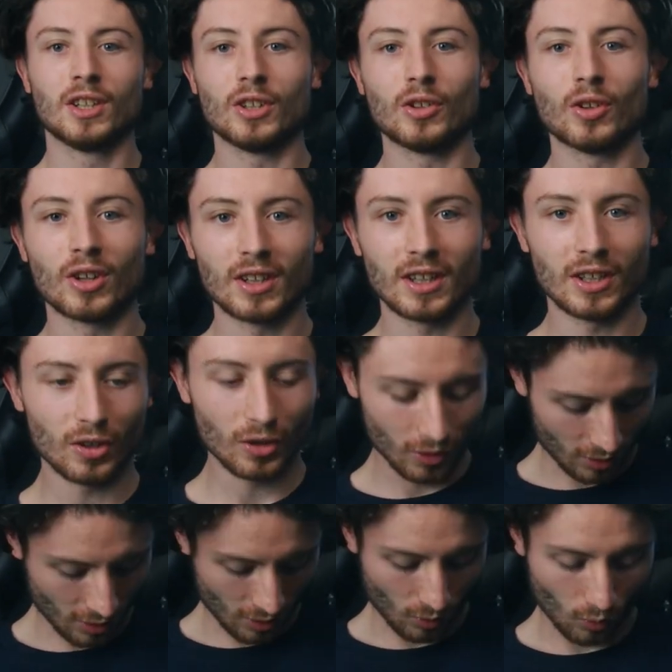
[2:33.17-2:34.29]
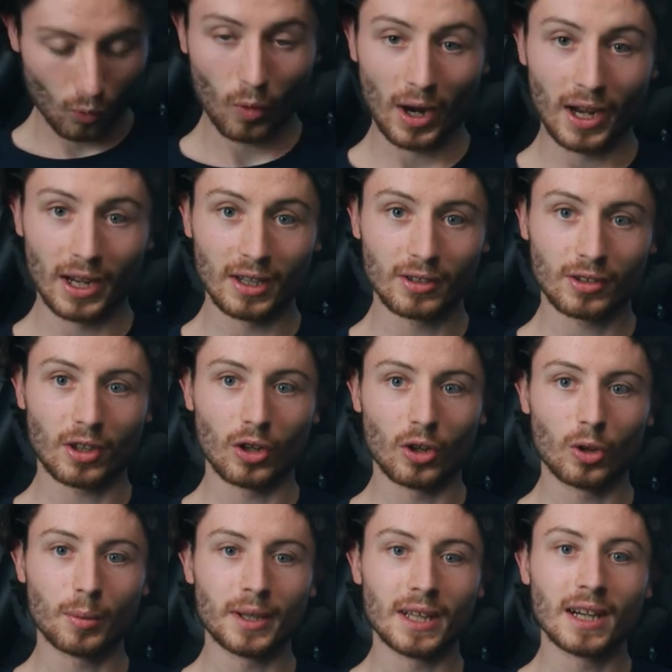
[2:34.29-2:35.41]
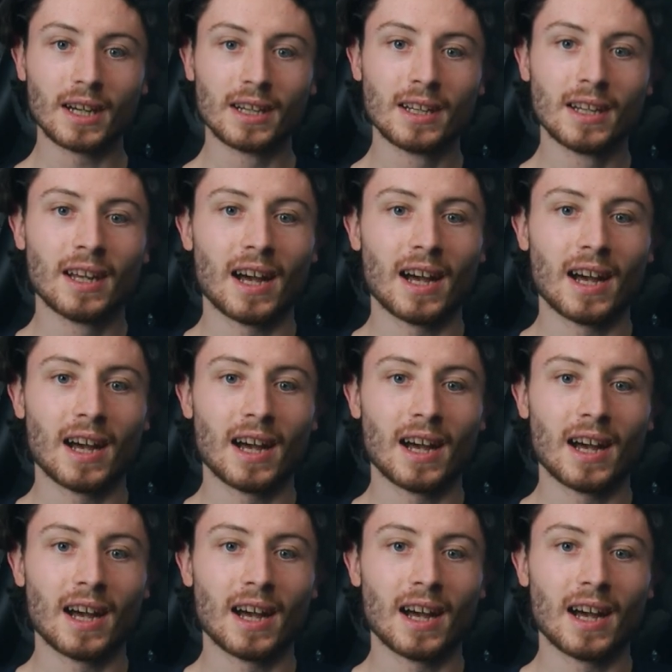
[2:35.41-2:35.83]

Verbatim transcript: You got a little world globe here,